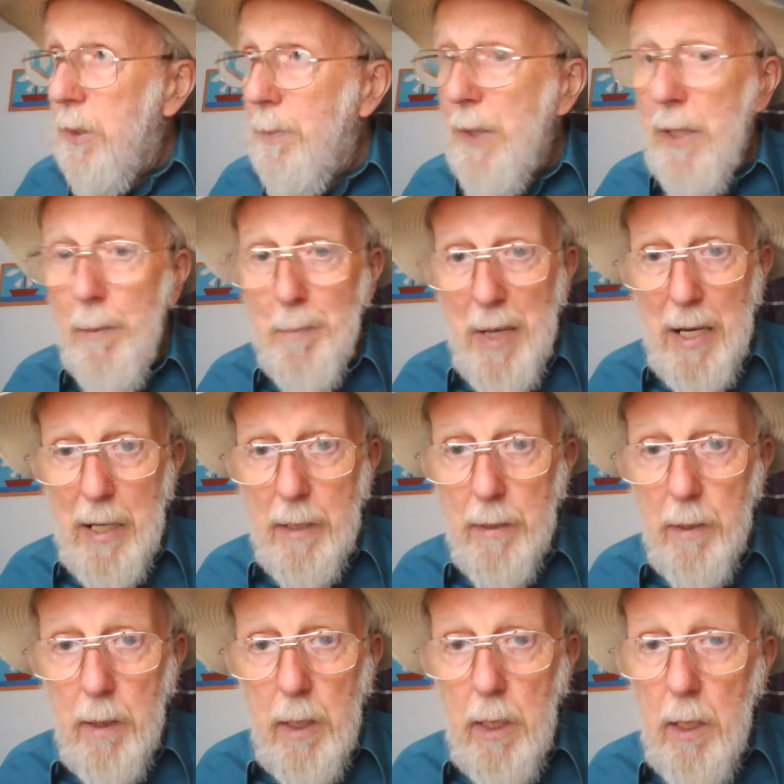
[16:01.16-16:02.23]
to be a man,
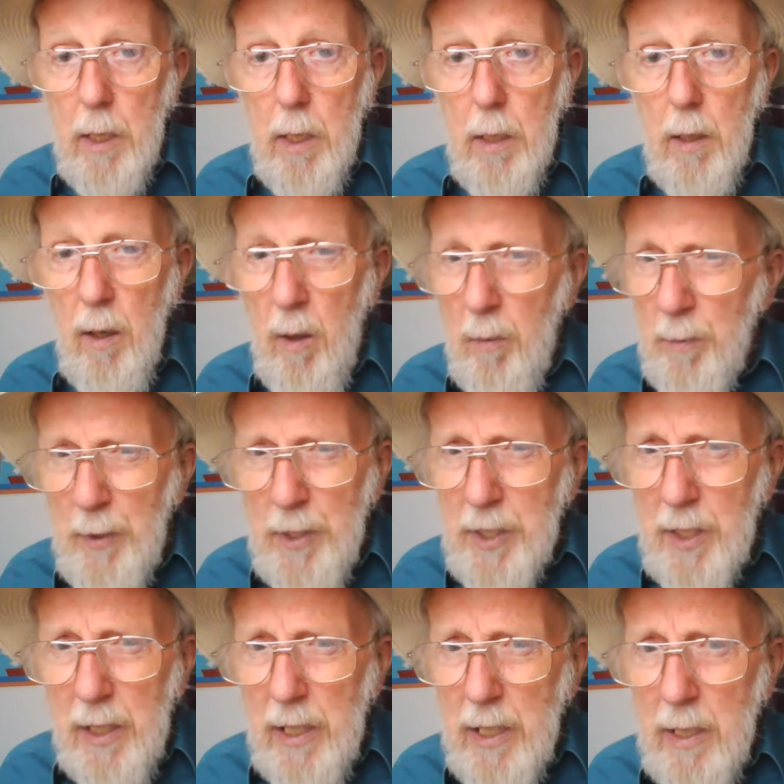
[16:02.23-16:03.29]

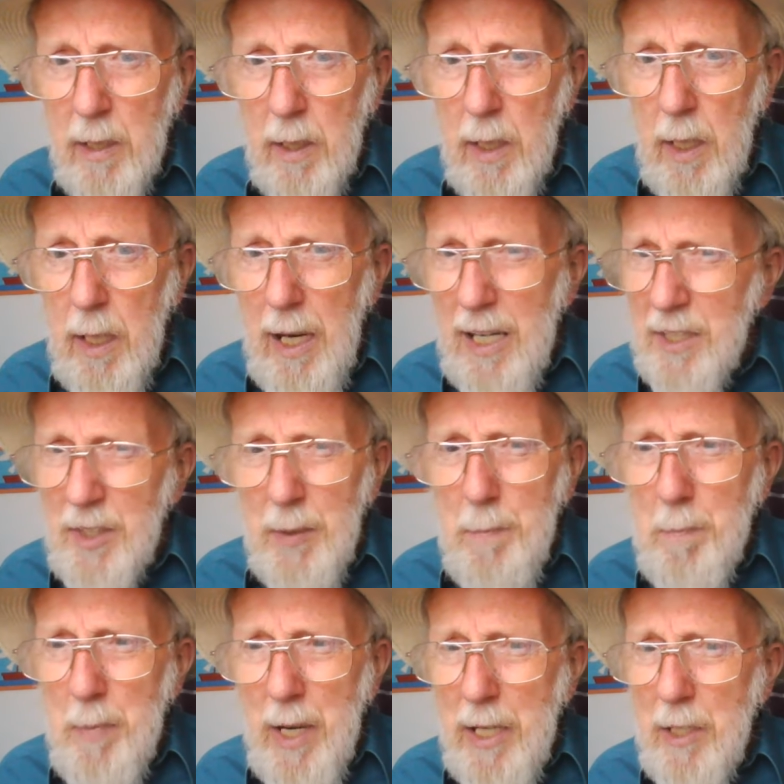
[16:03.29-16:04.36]
obviously
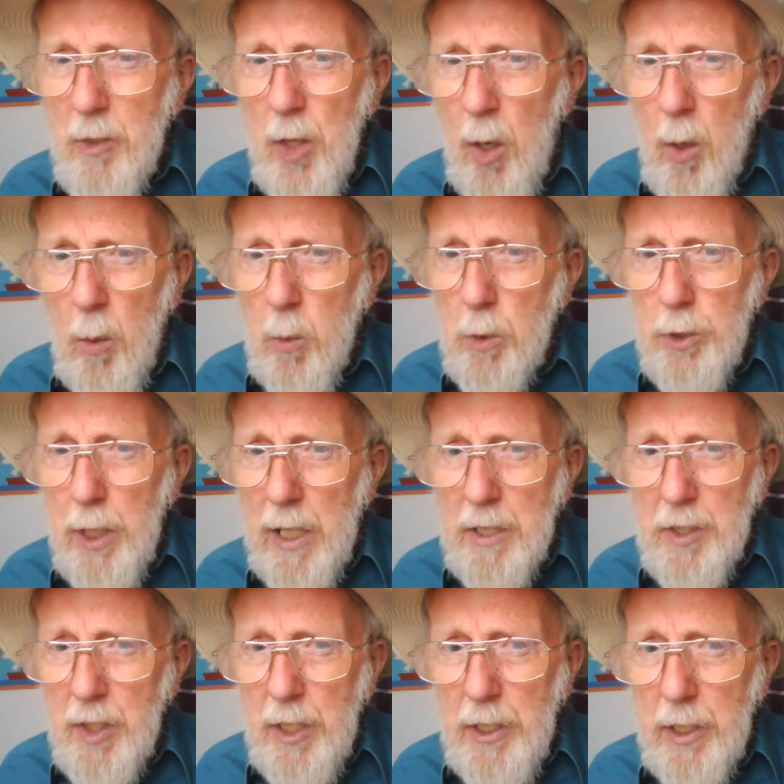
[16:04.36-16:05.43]
hasn't made the whole
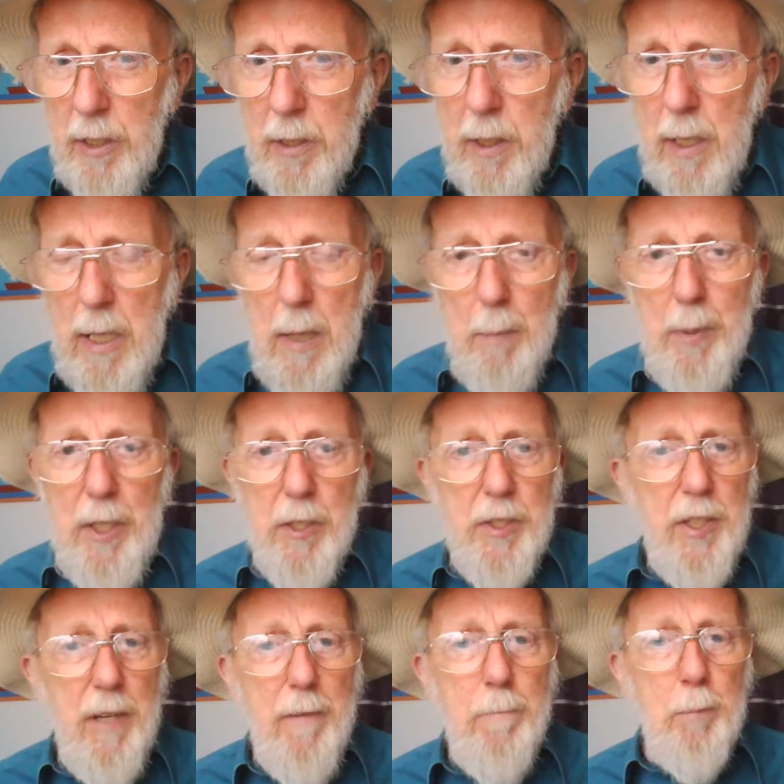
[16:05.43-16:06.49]
transition, because
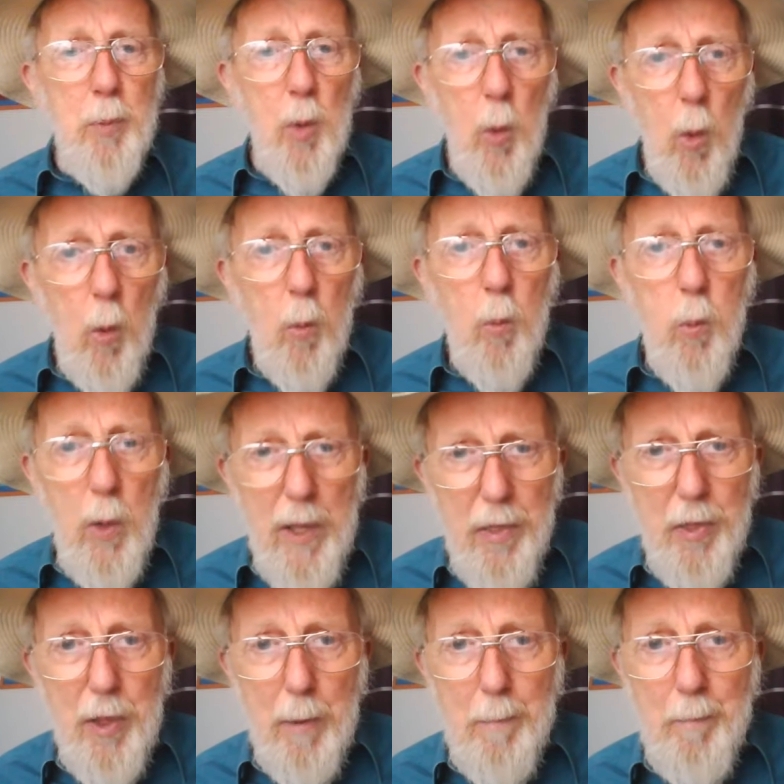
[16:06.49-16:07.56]
they brought with
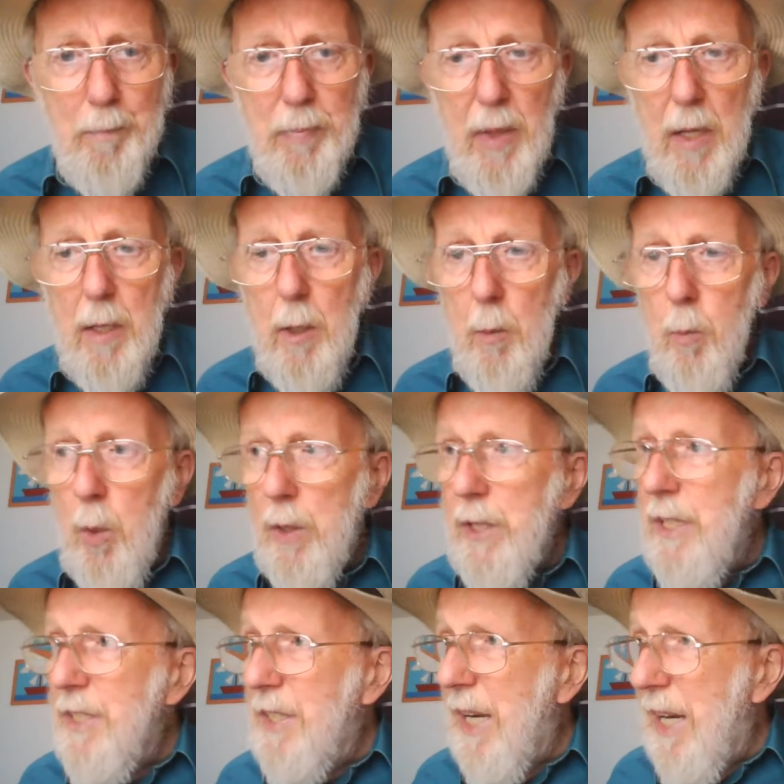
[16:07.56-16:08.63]
them what
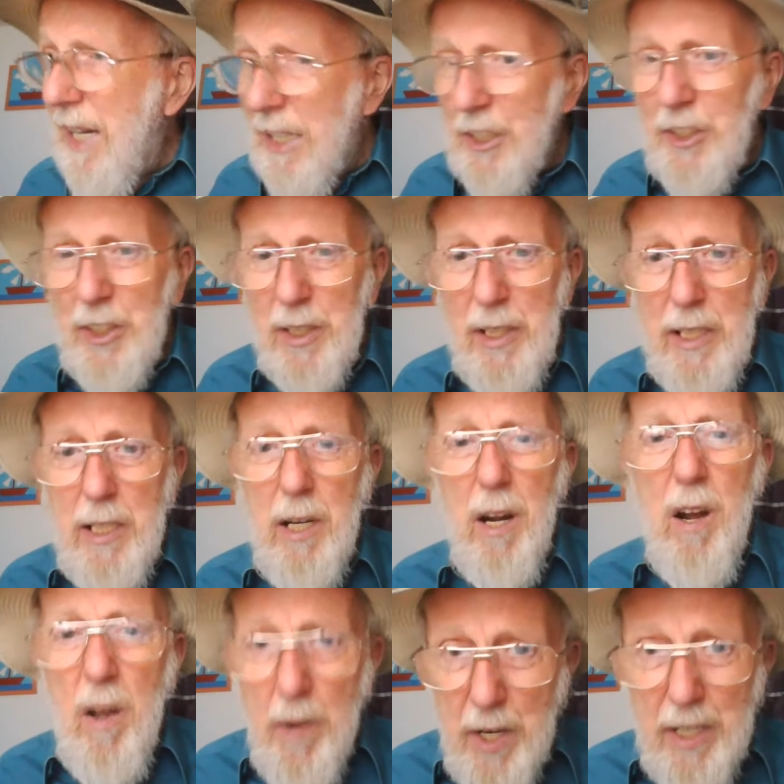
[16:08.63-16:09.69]
is actually
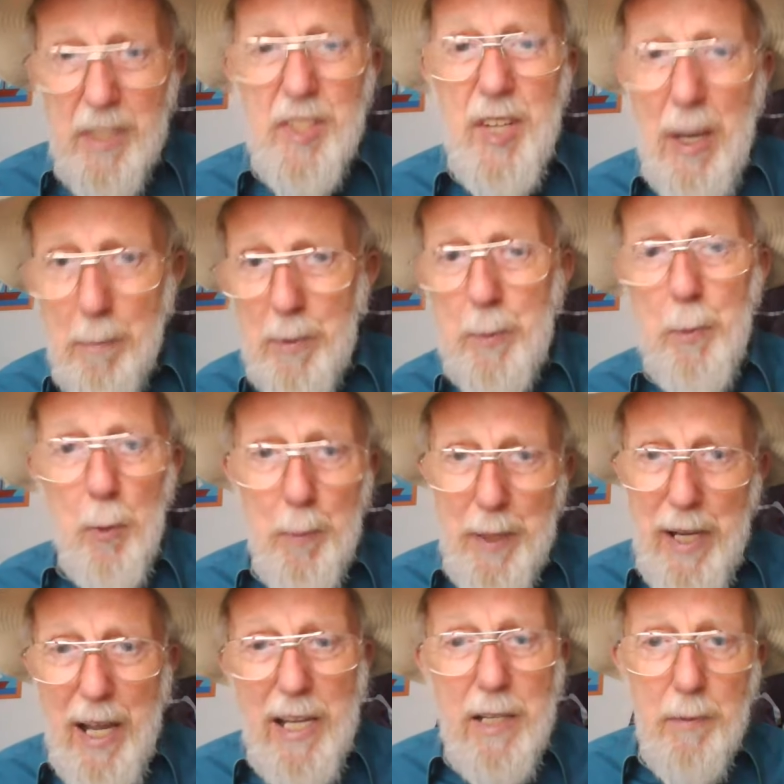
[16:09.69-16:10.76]
unacceptable
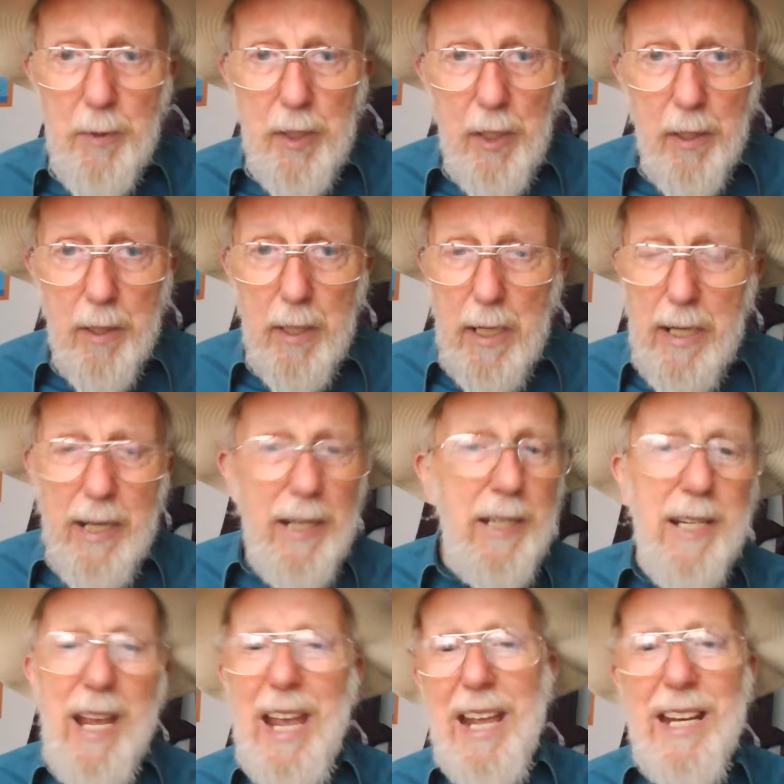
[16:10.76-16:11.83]
behavior in
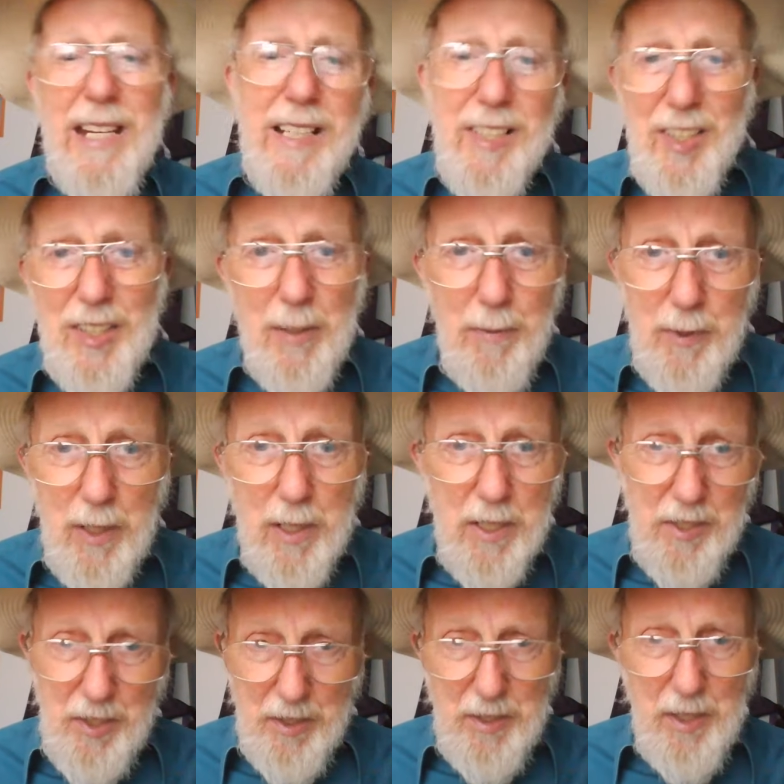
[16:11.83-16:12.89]
any
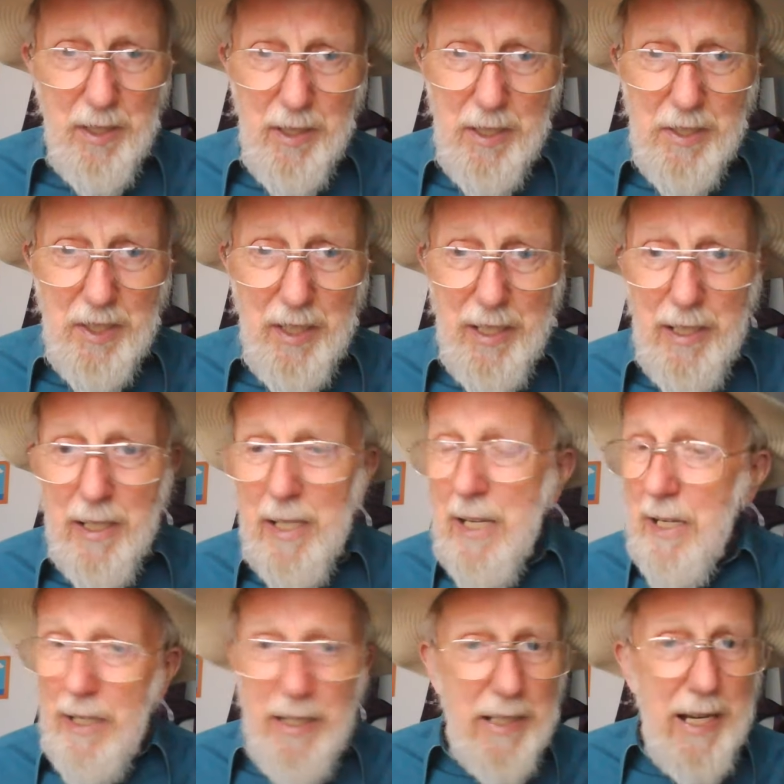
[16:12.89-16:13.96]
civilized society,
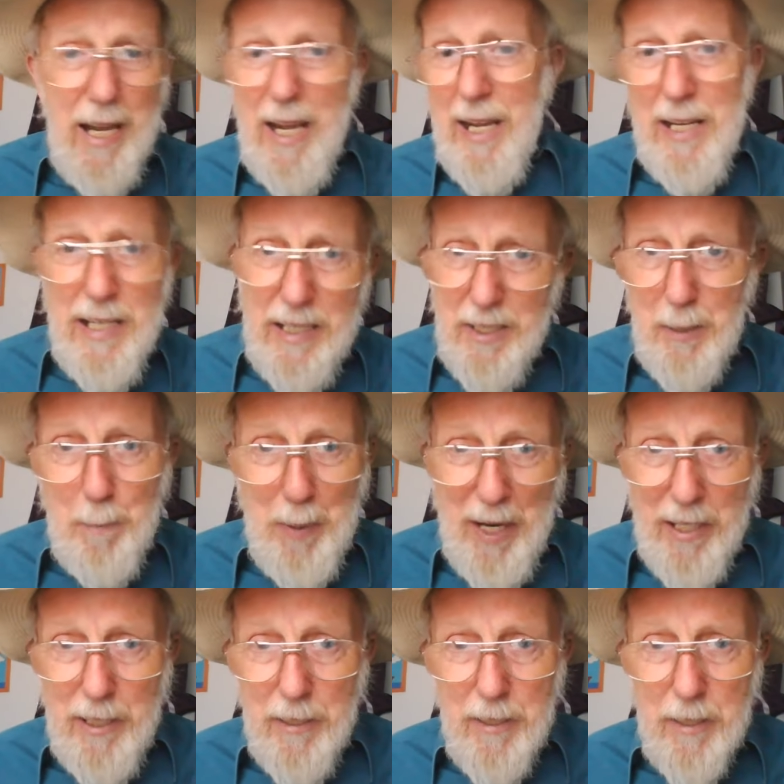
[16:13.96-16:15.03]
in any
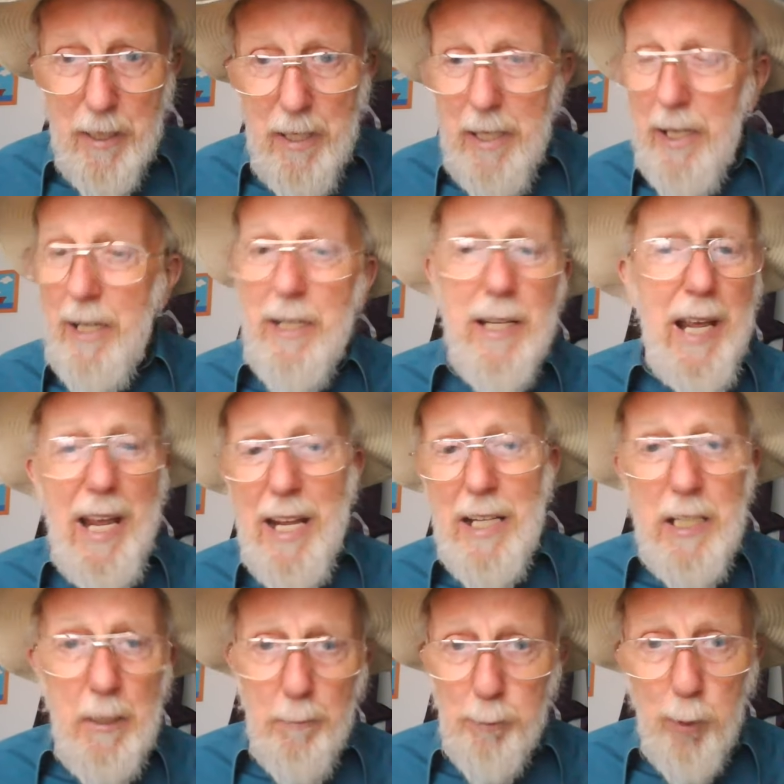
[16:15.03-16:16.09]
debate, in
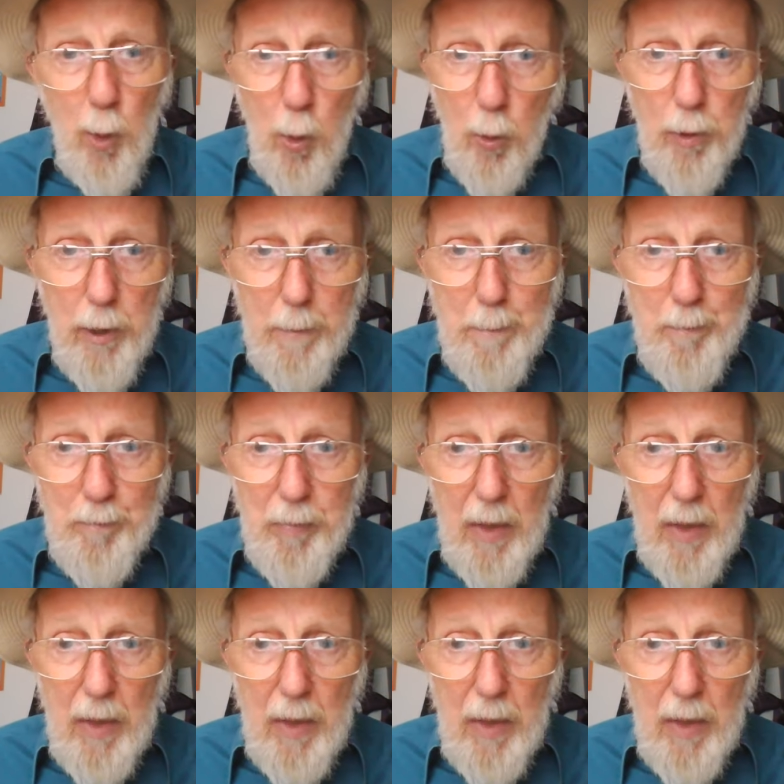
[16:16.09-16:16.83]
any forum,